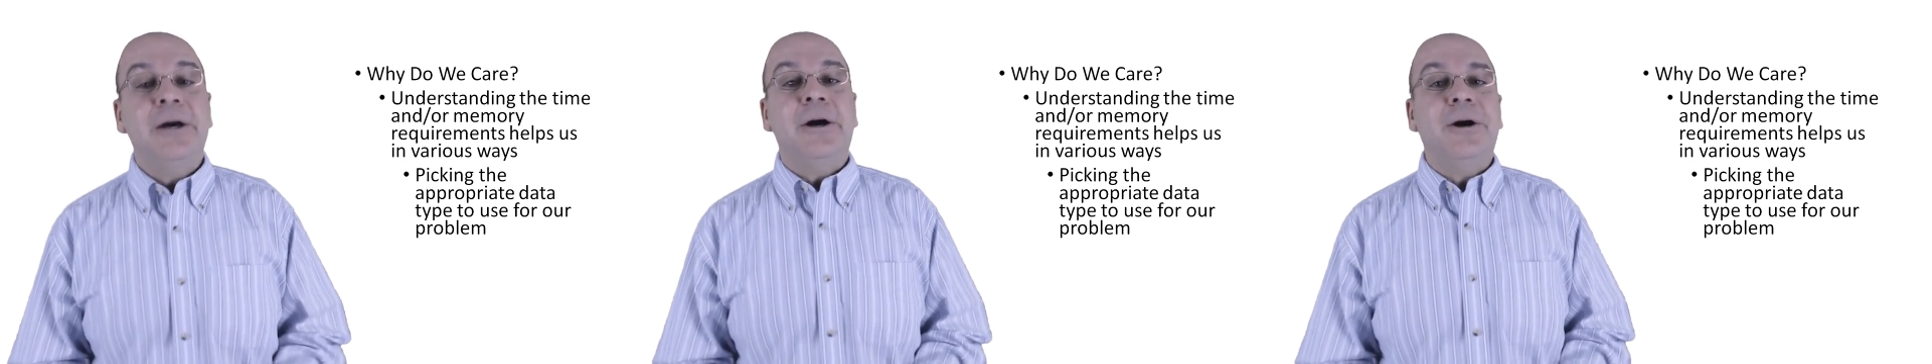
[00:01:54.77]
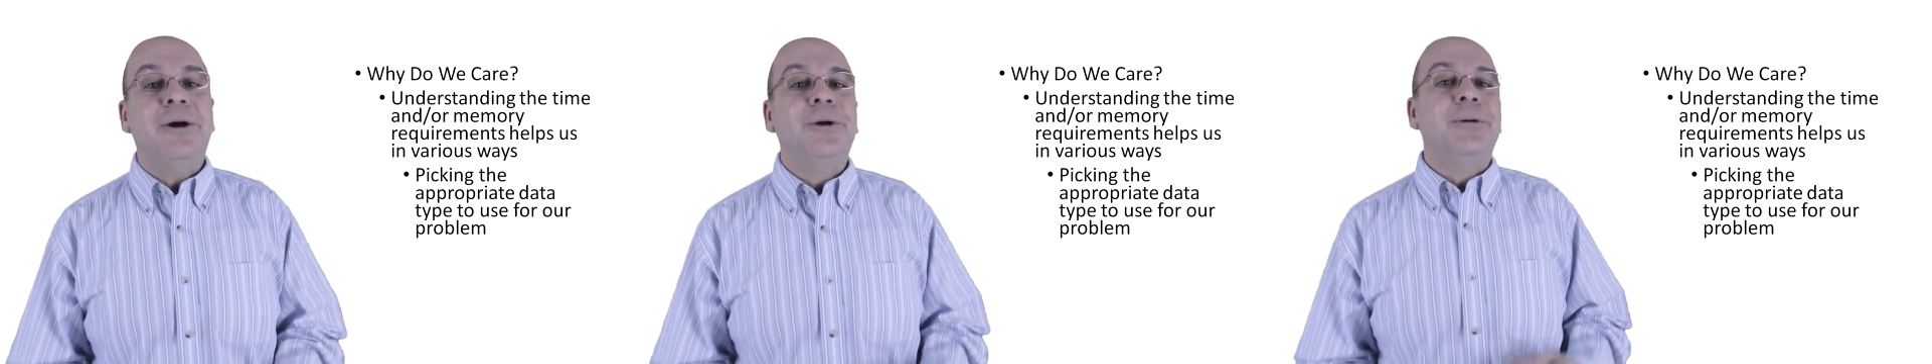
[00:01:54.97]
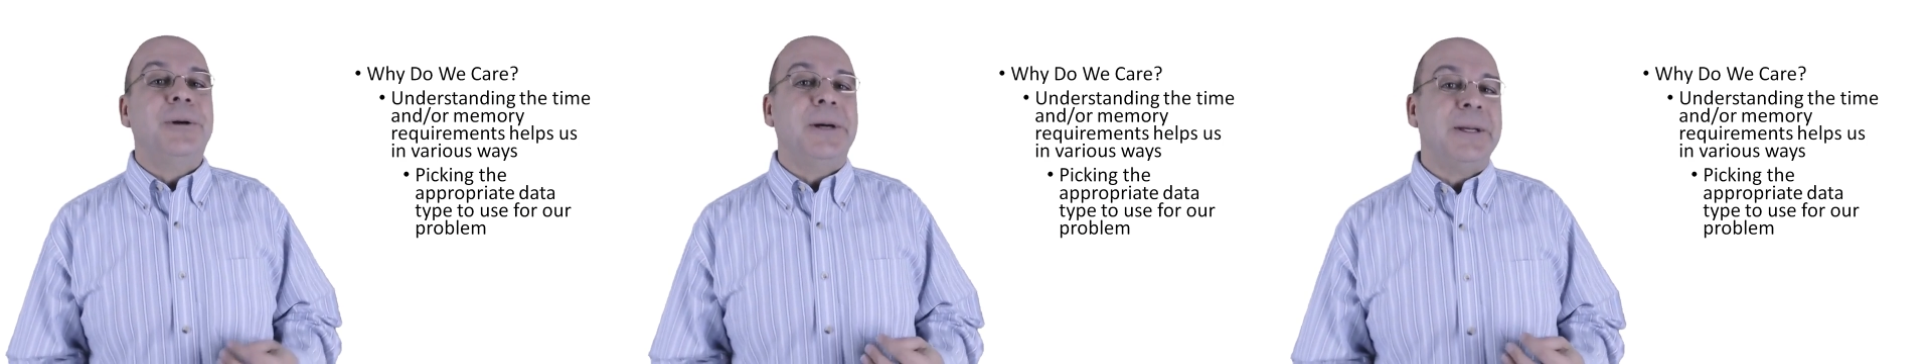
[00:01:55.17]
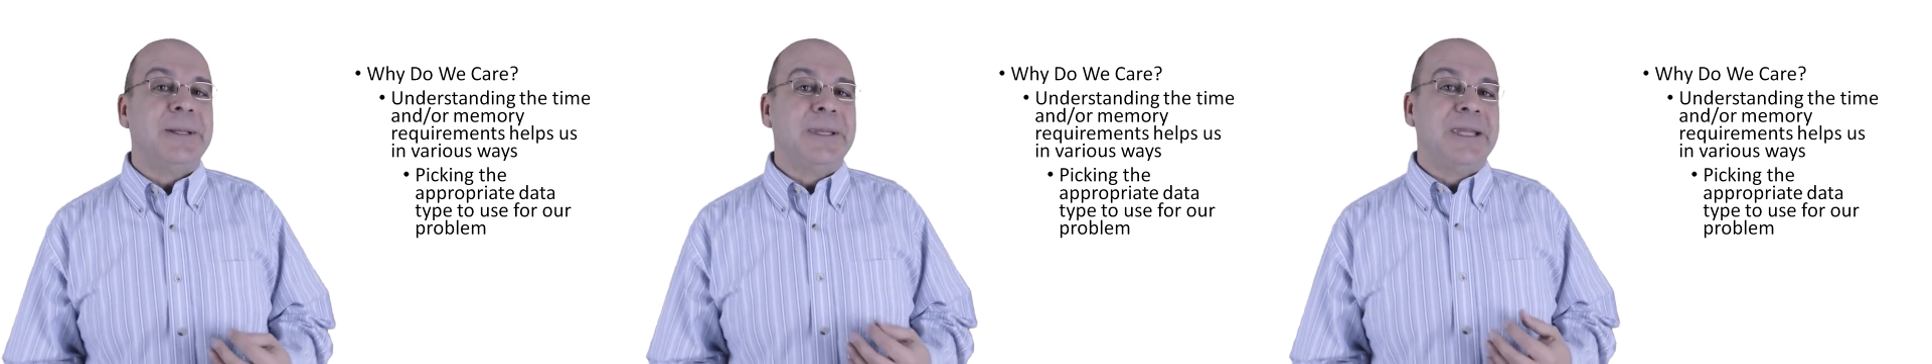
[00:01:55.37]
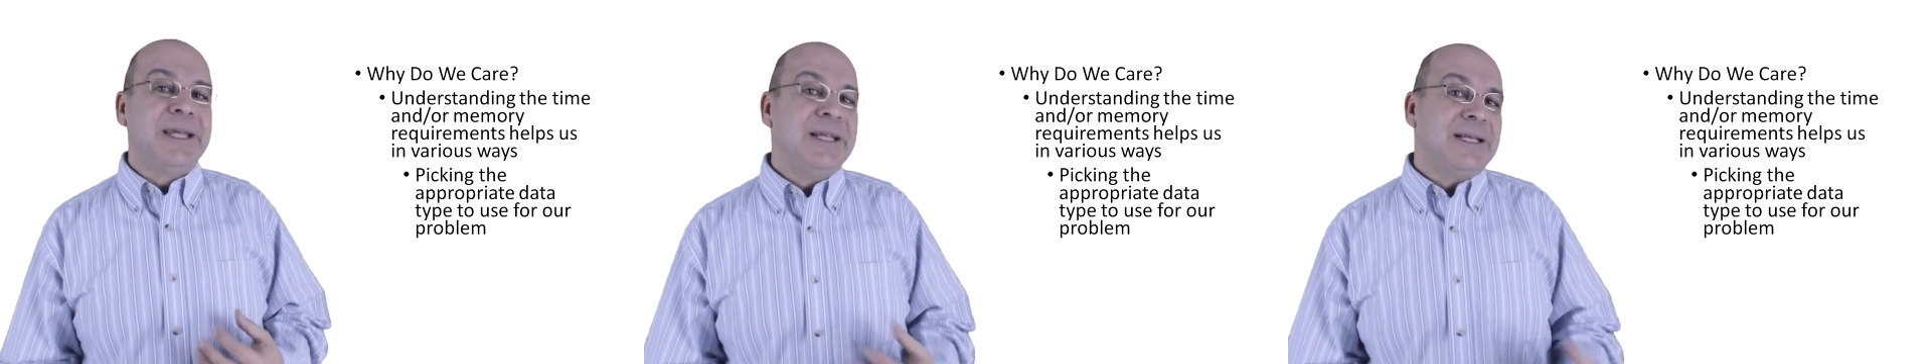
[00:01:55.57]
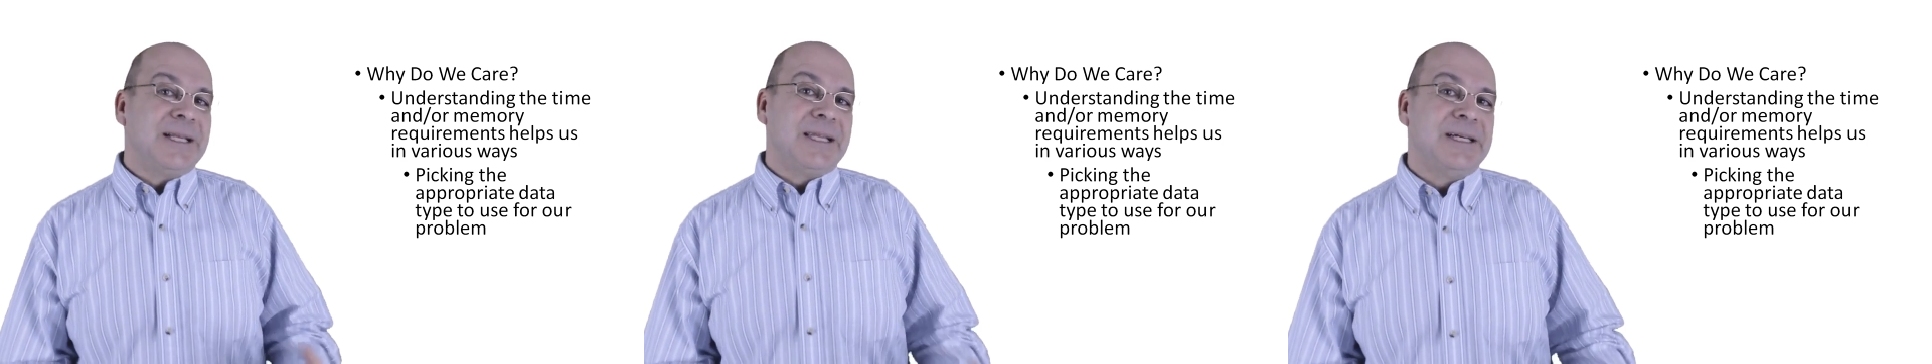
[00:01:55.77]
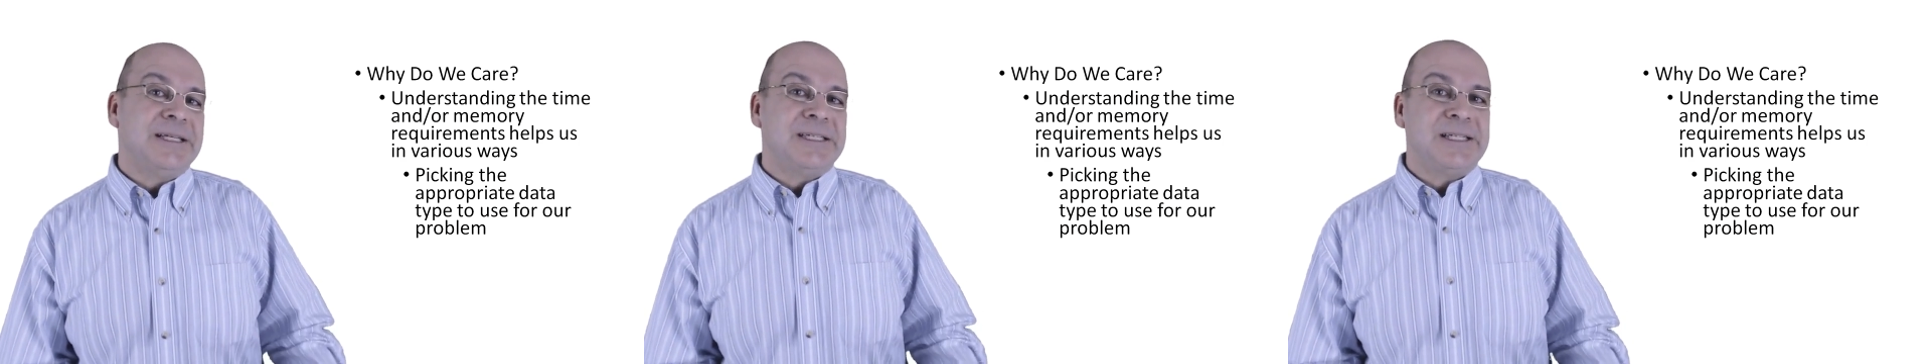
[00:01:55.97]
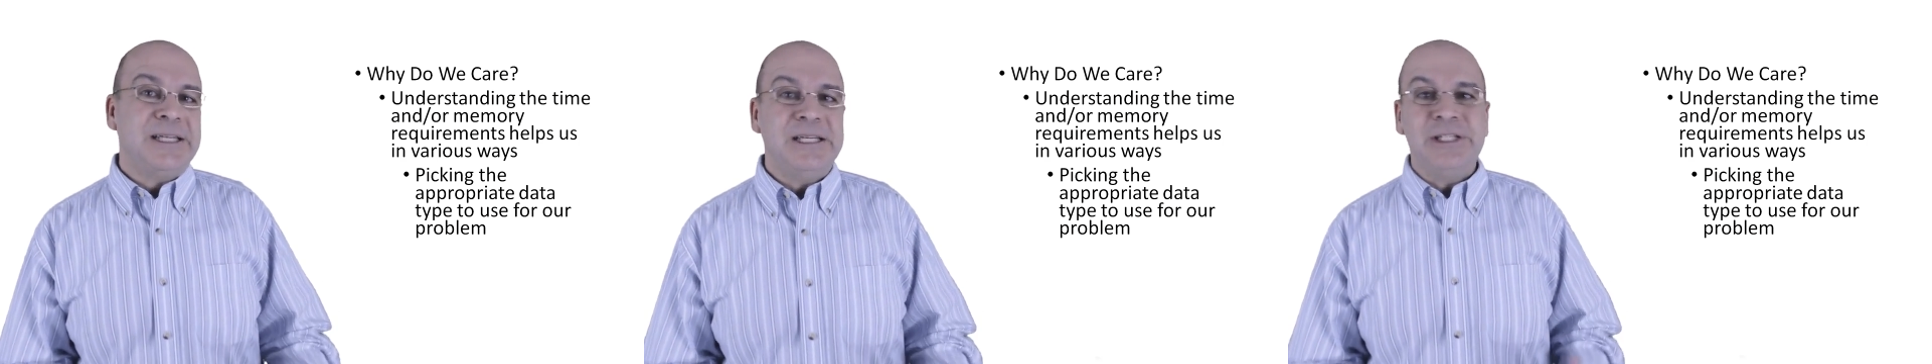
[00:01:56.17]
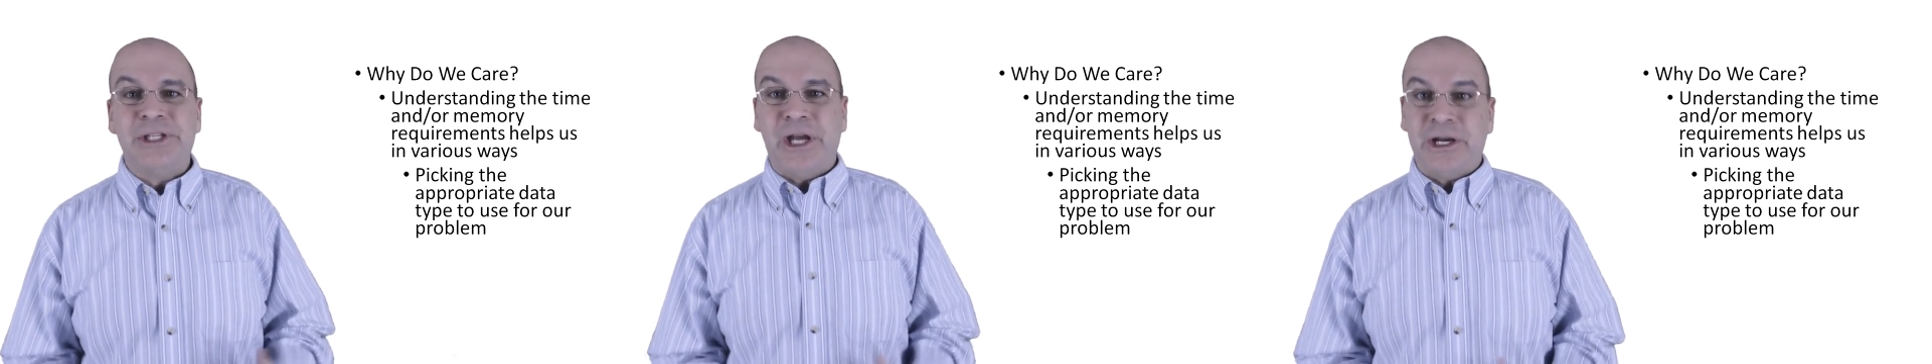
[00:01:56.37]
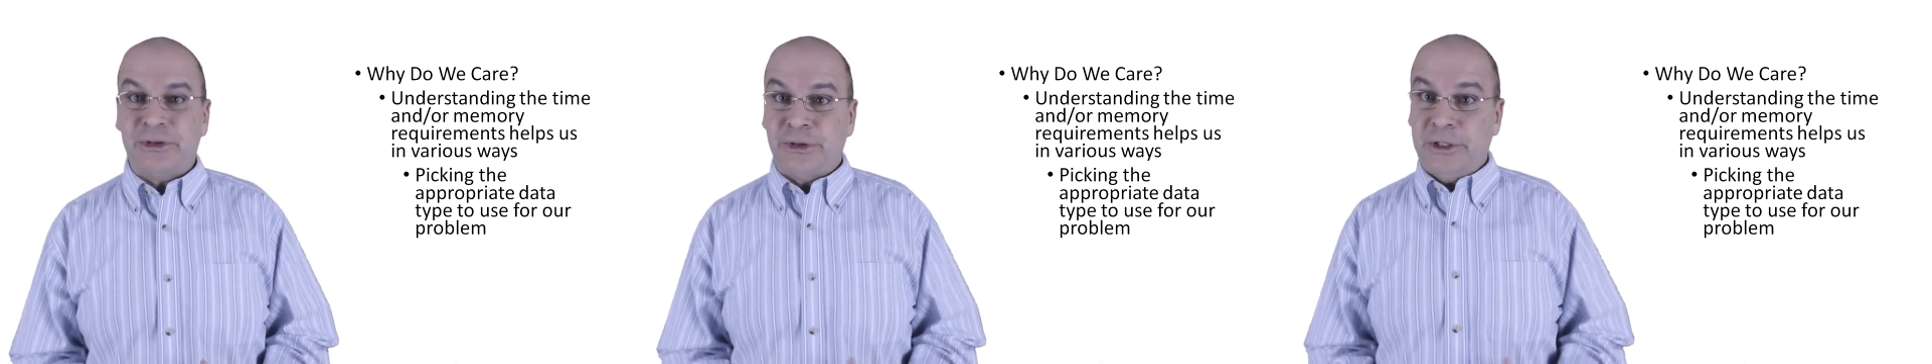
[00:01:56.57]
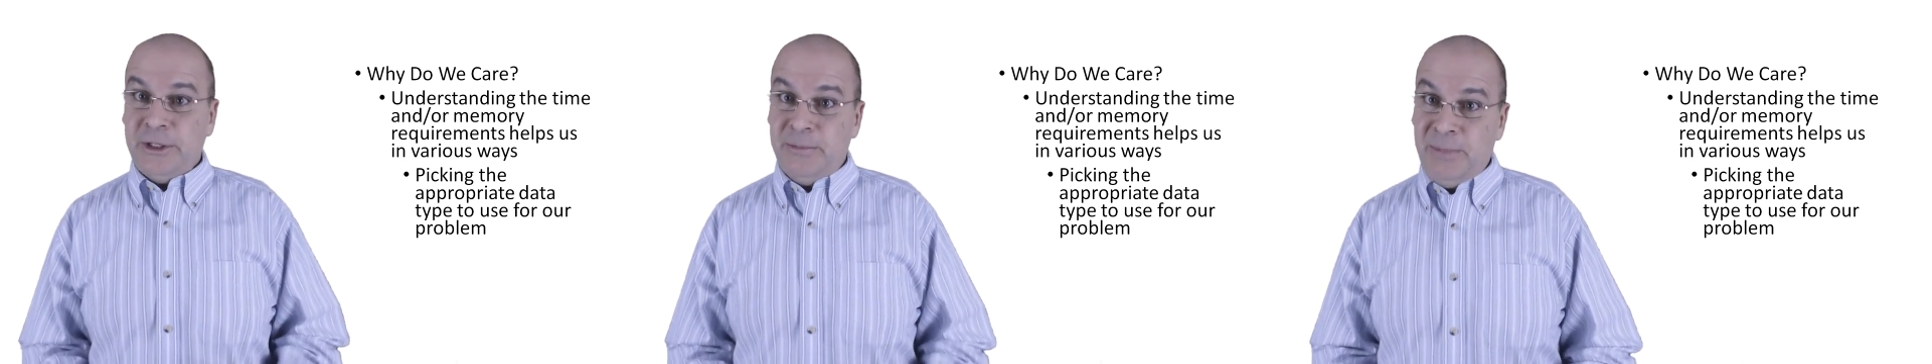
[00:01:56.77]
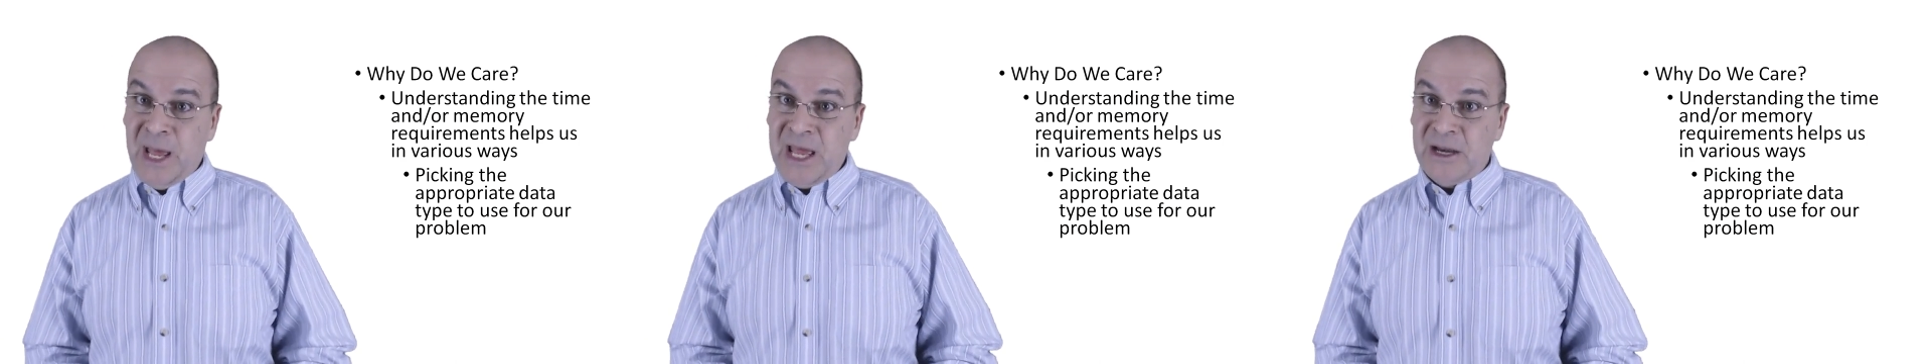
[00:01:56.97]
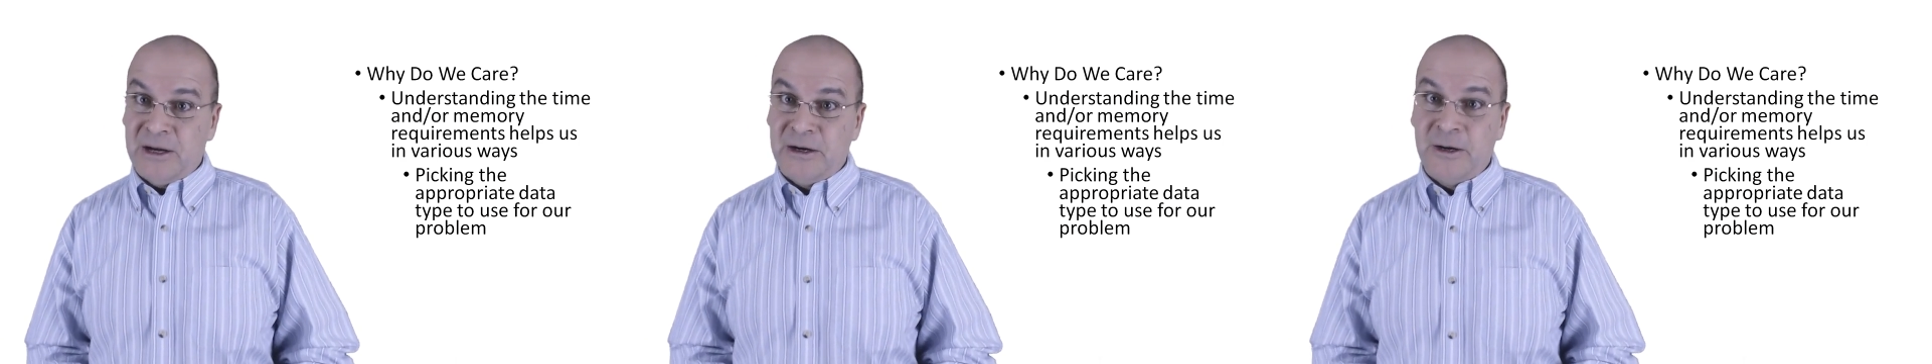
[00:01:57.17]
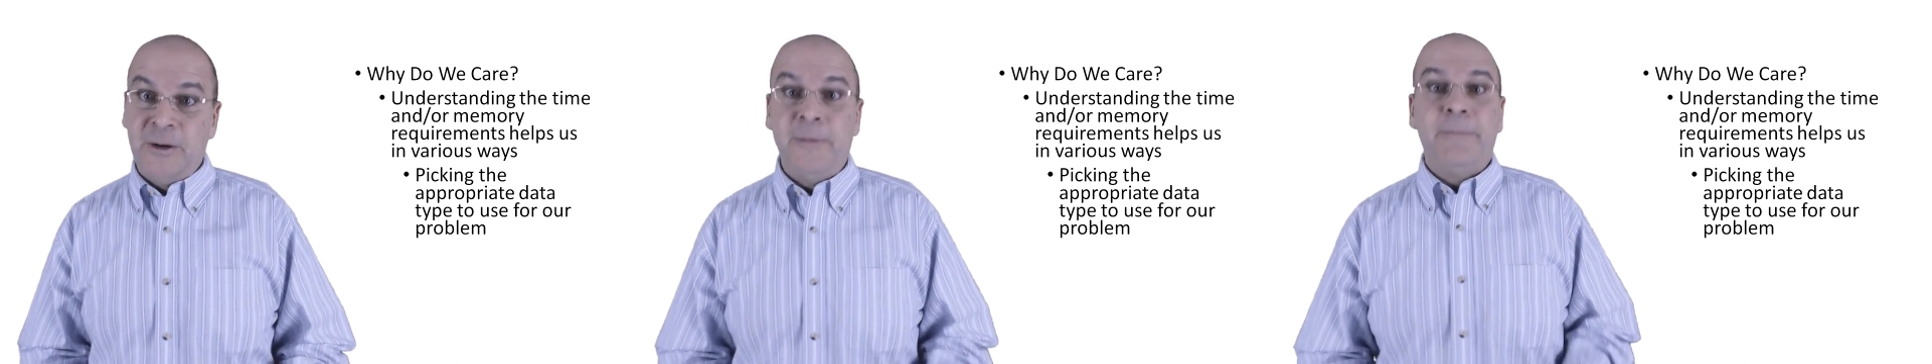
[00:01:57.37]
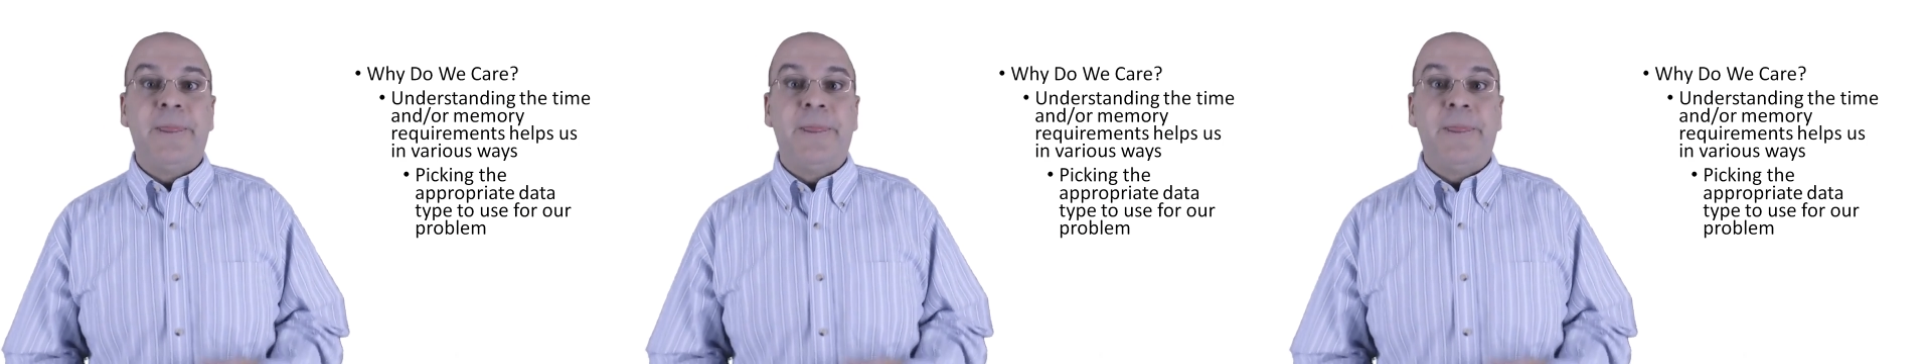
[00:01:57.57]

oh, a linked list is actually better